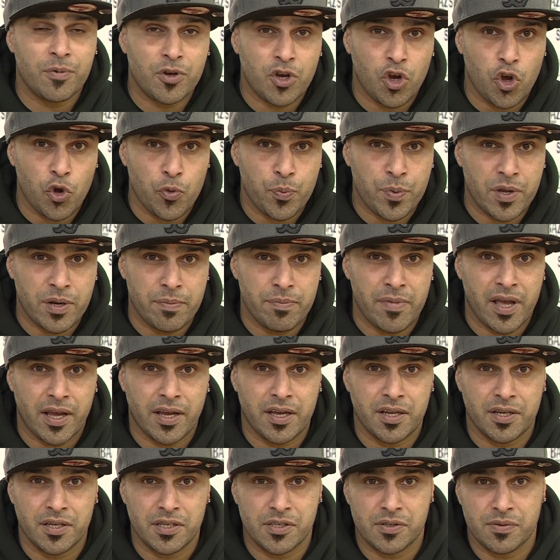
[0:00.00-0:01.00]
coping
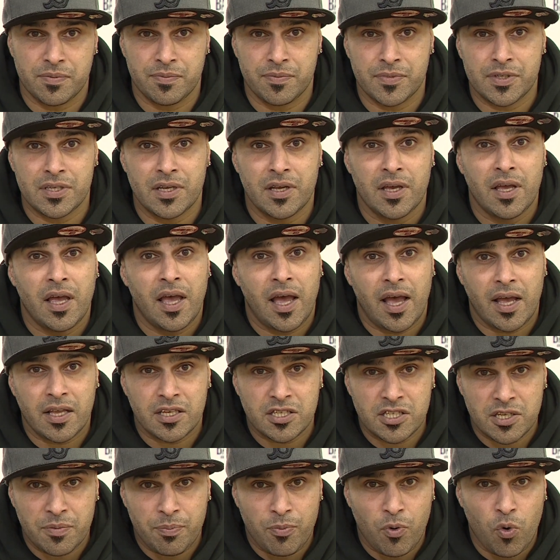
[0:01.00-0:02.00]
mechanisms and
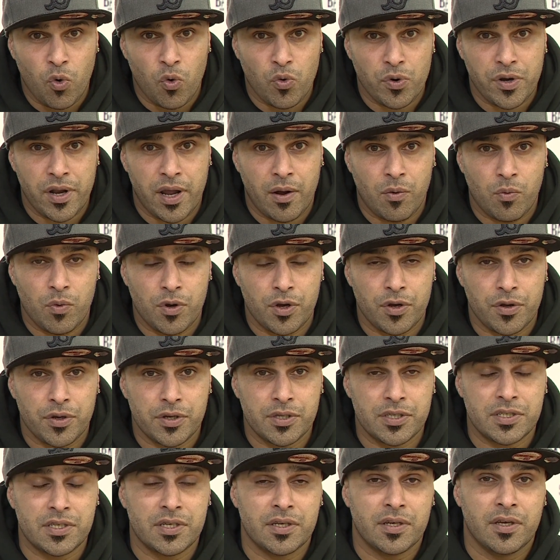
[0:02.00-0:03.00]
support
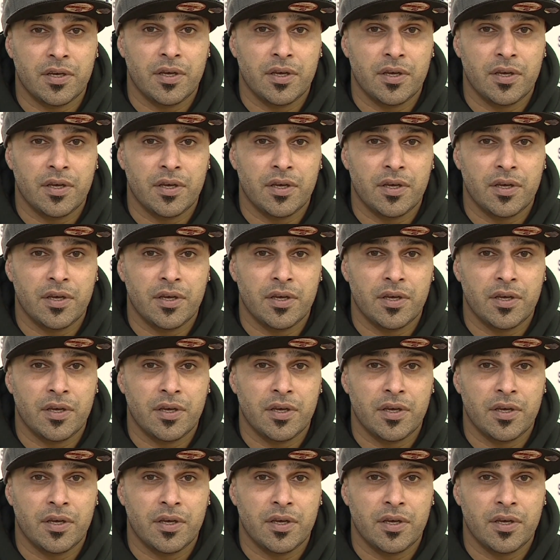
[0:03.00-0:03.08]
networks.